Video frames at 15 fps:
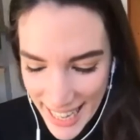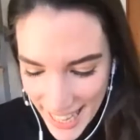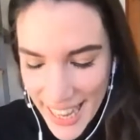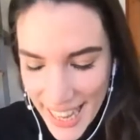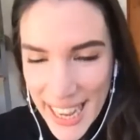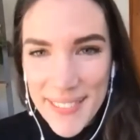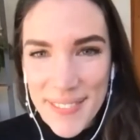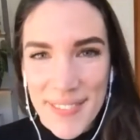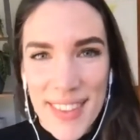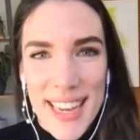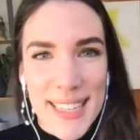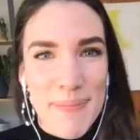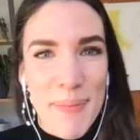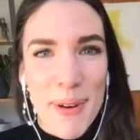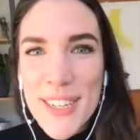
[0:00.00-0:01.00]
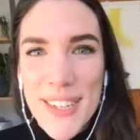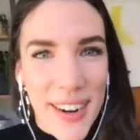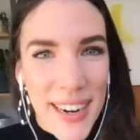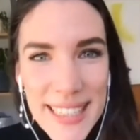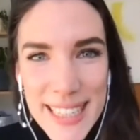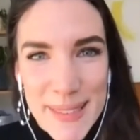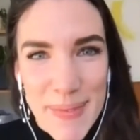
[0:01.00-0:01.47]
Um, it's much
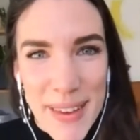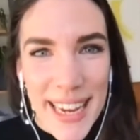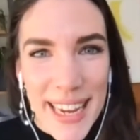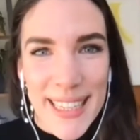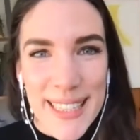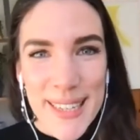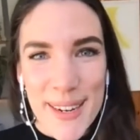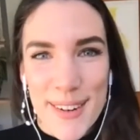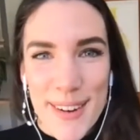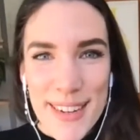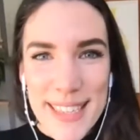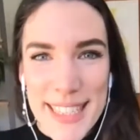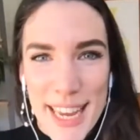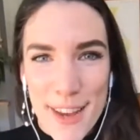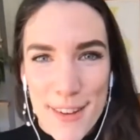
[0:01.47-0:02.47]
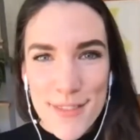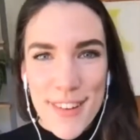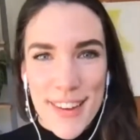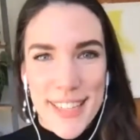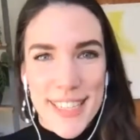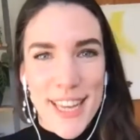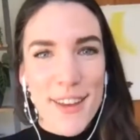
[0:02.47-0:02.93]
nicer speaking to a sea of a
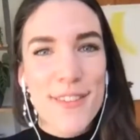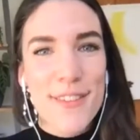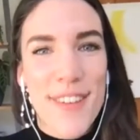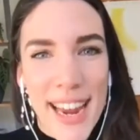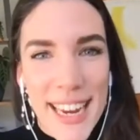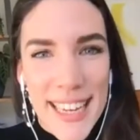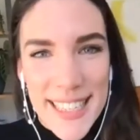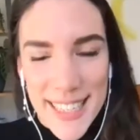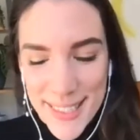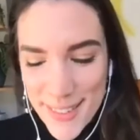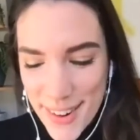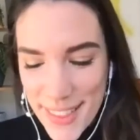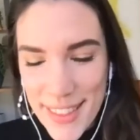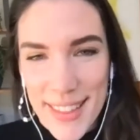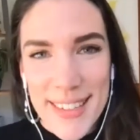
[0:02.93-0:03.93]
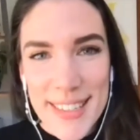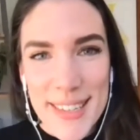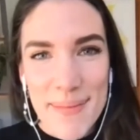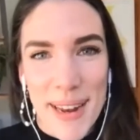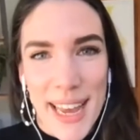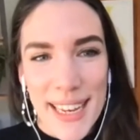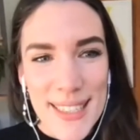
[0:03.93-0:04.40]
sea of faces rather than to
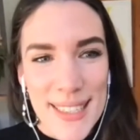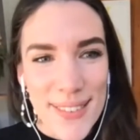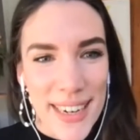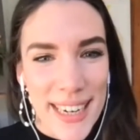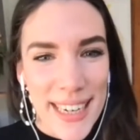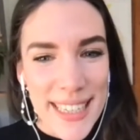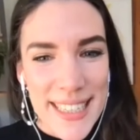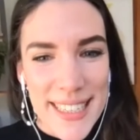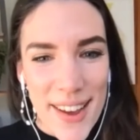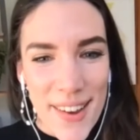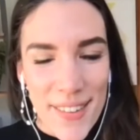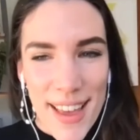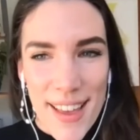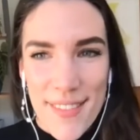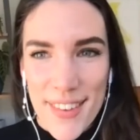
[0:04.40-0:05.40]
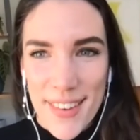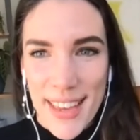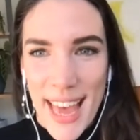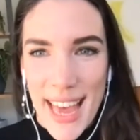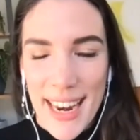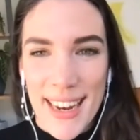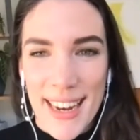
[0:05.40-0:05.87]
blank screens. So if you
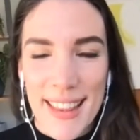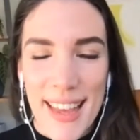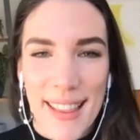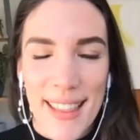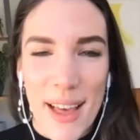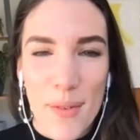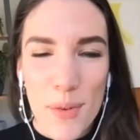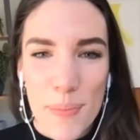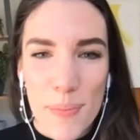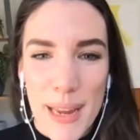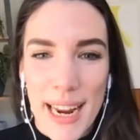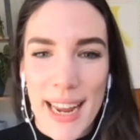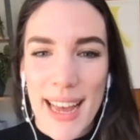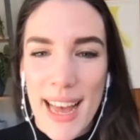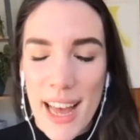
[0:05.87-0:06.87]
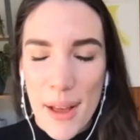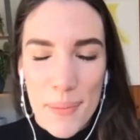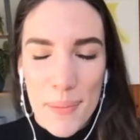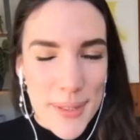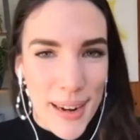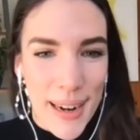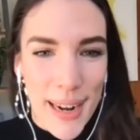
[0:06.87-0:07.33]
can, then that would be
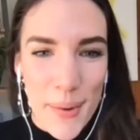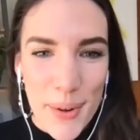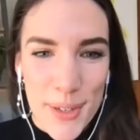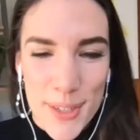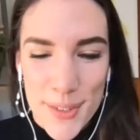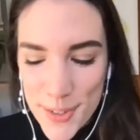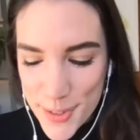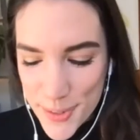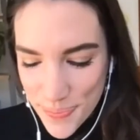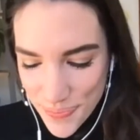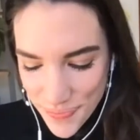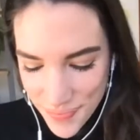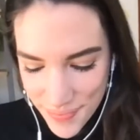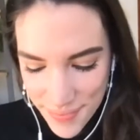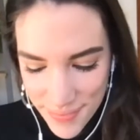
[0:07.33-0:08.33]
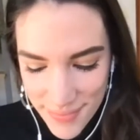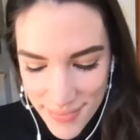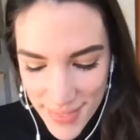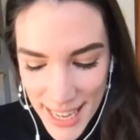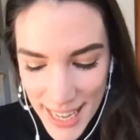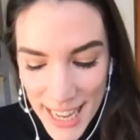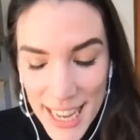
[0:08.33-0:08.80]
absolutely wonderful.
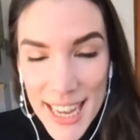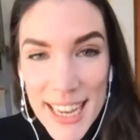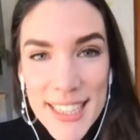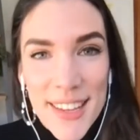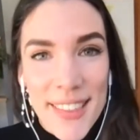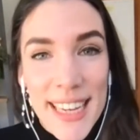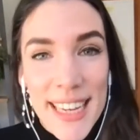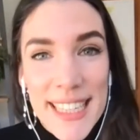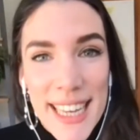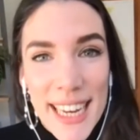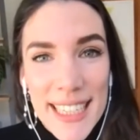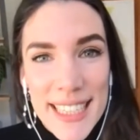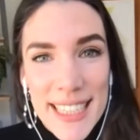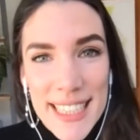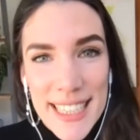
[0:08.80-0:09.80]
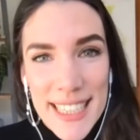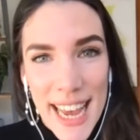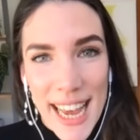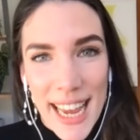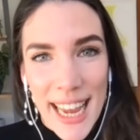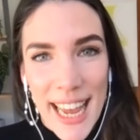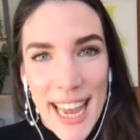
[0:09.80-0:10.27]
So this session
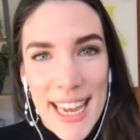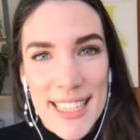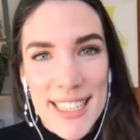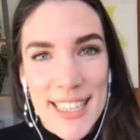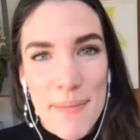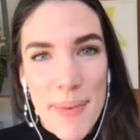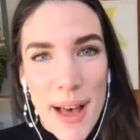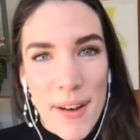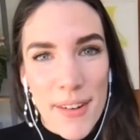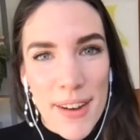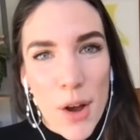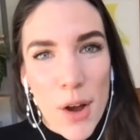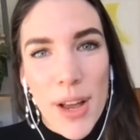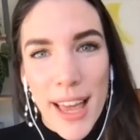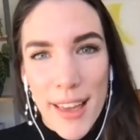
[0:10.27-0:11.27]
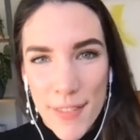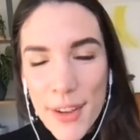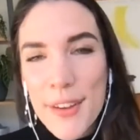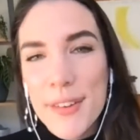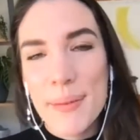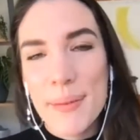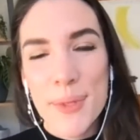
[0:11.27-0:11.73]
today is about giving you
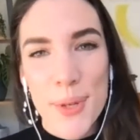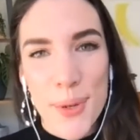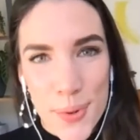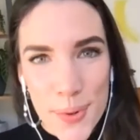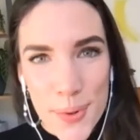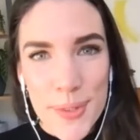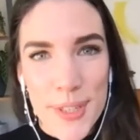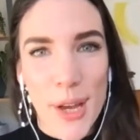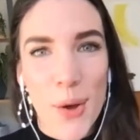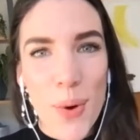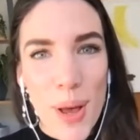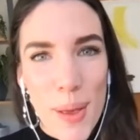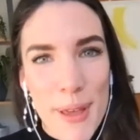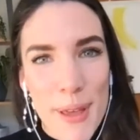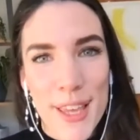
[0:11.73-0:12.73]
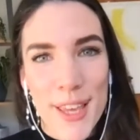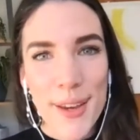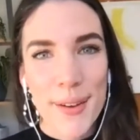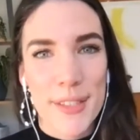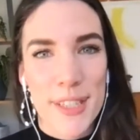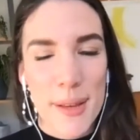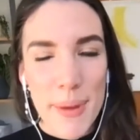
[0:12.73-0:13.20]
some tools, equipping
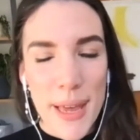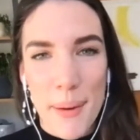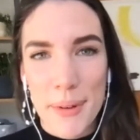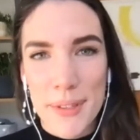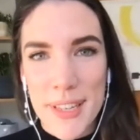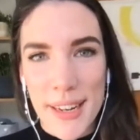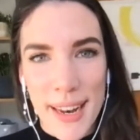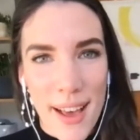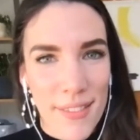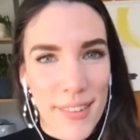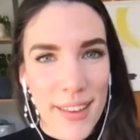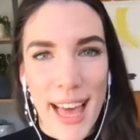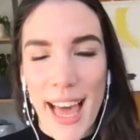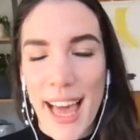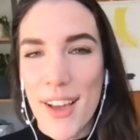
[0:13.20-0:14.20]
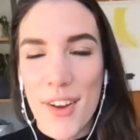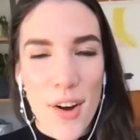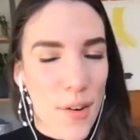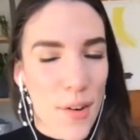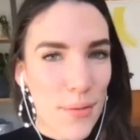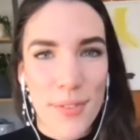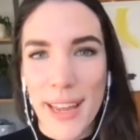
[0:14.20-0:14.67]
you to be able to navigate
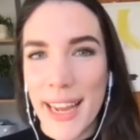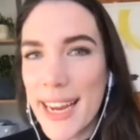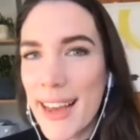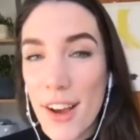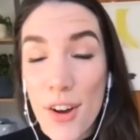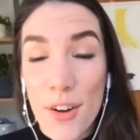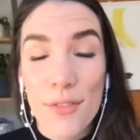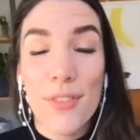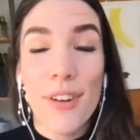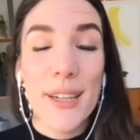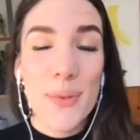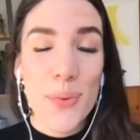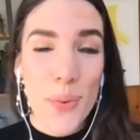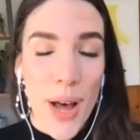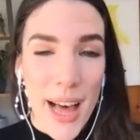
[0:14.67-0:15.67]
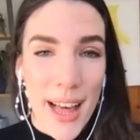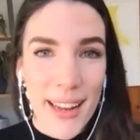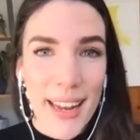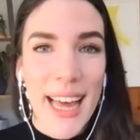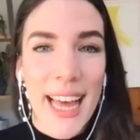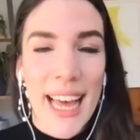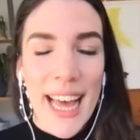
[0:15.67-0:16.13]
conflict conflict well.
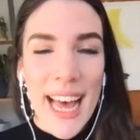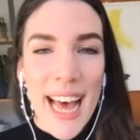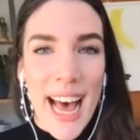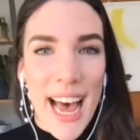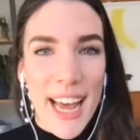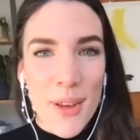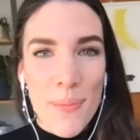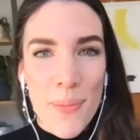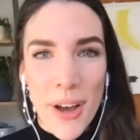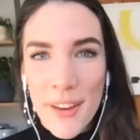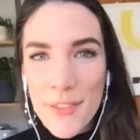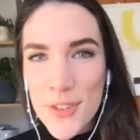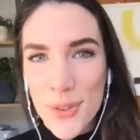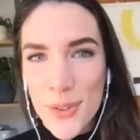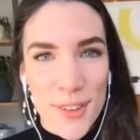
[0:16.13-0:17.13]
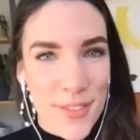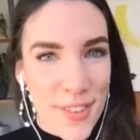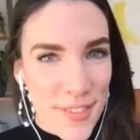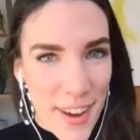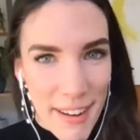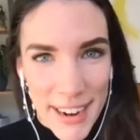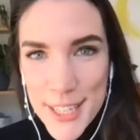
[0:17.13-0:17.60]
And you might have joined for
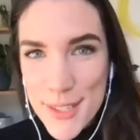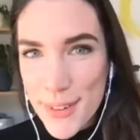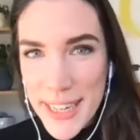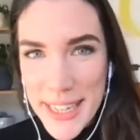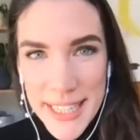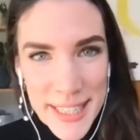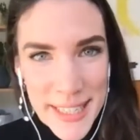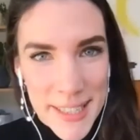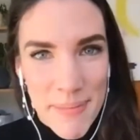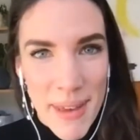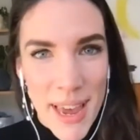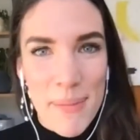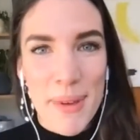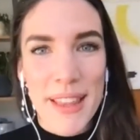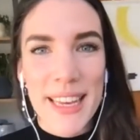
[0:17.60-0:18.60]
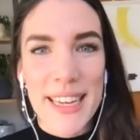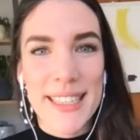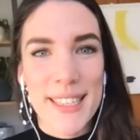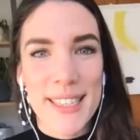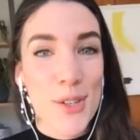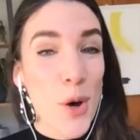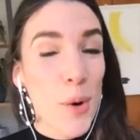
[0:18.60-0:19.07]
various reasons. Maybe this is a
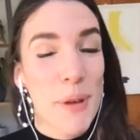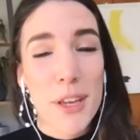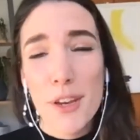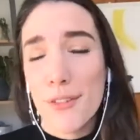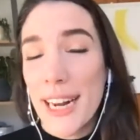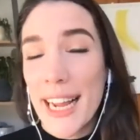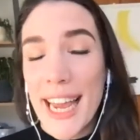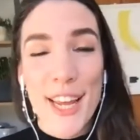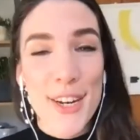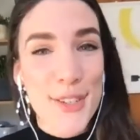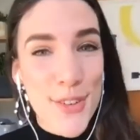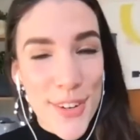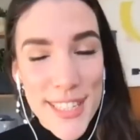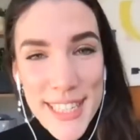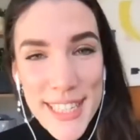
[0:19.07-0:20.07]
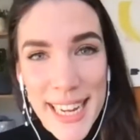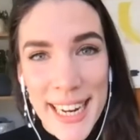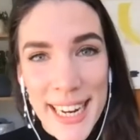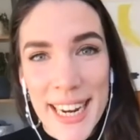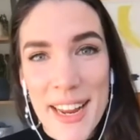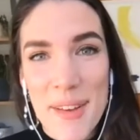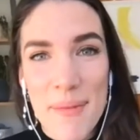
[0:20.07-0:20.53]
topic you're really interested
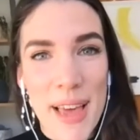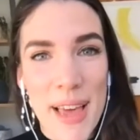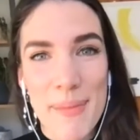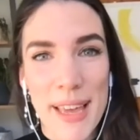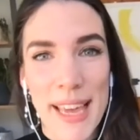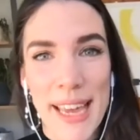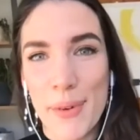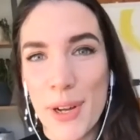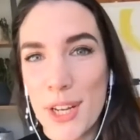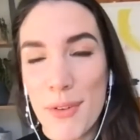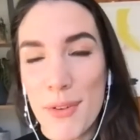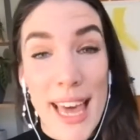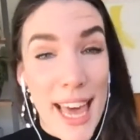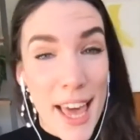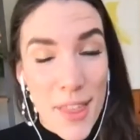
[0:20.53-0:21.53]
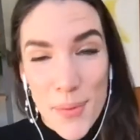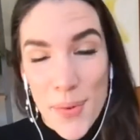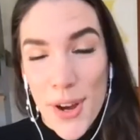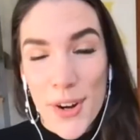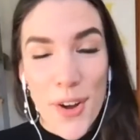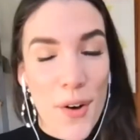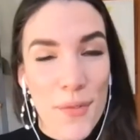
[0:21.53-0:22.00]
in. Maybe when you hear the
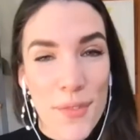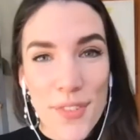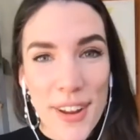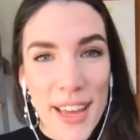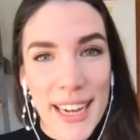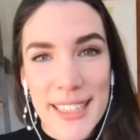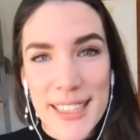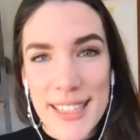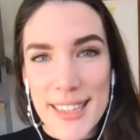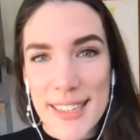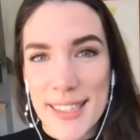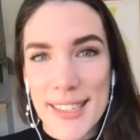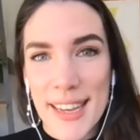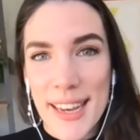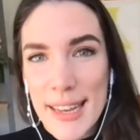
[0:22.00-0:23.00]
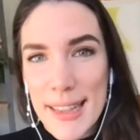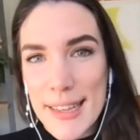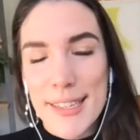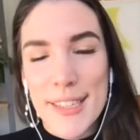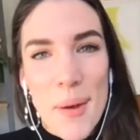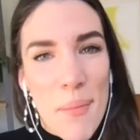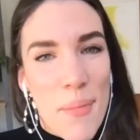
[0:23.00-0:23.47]
word conflict, there's there's
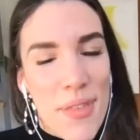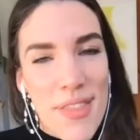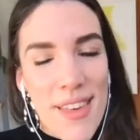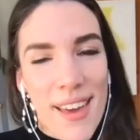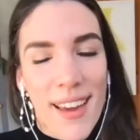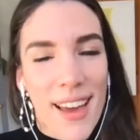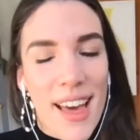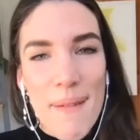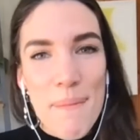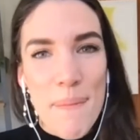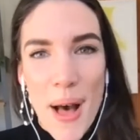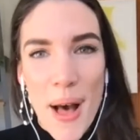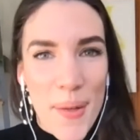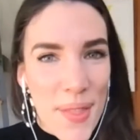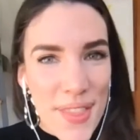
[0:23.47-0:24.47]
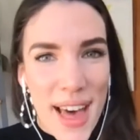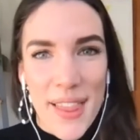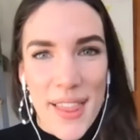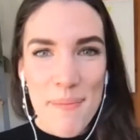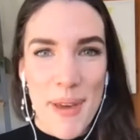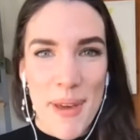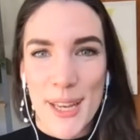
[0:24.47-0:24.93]
something about that
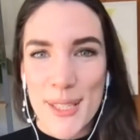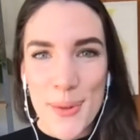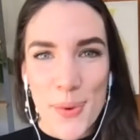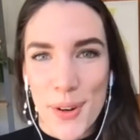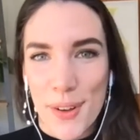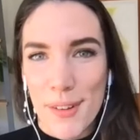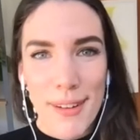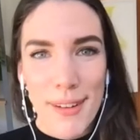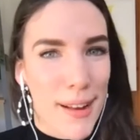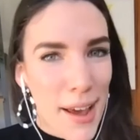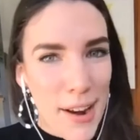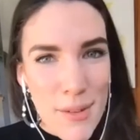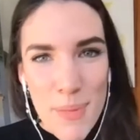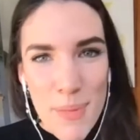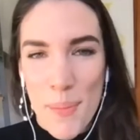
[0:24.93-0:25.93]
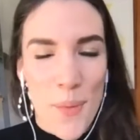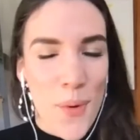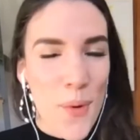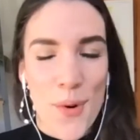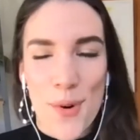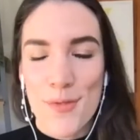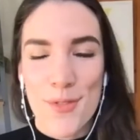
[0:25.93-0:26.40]
that makes you want to learn a bit
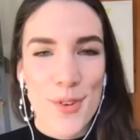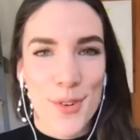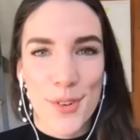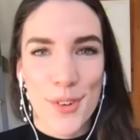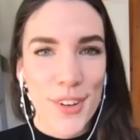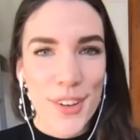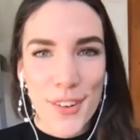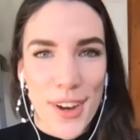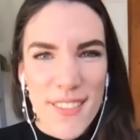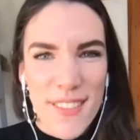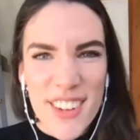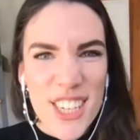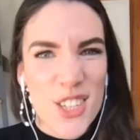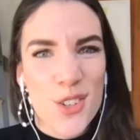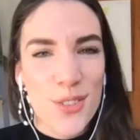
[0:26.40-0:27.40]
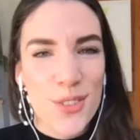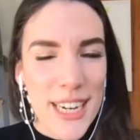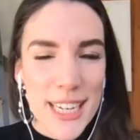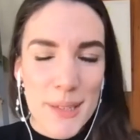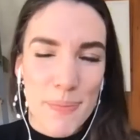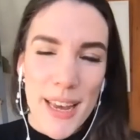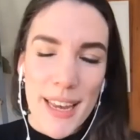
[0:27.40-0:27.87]
more or you're kind of intrigued
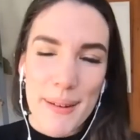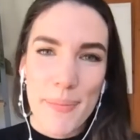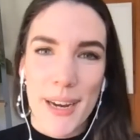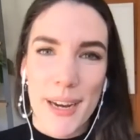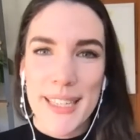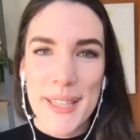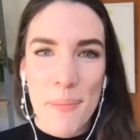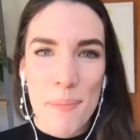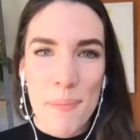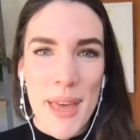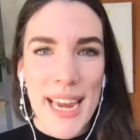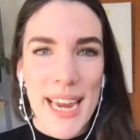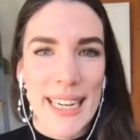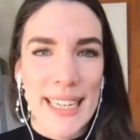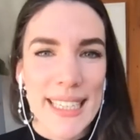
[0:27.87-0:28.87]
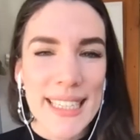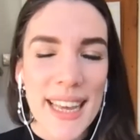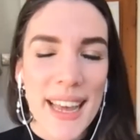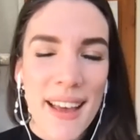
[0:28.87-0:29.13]
in, by some means.